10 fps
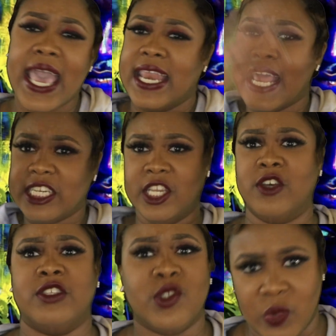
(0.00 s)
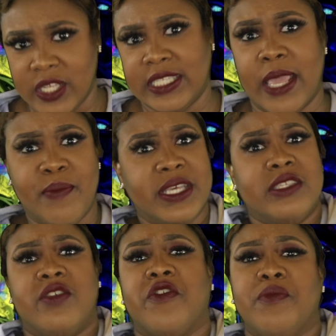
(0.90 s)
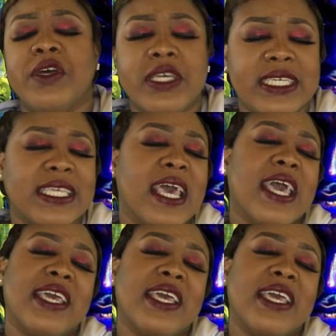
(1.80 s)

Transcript: and now she owns this real estate business for millions.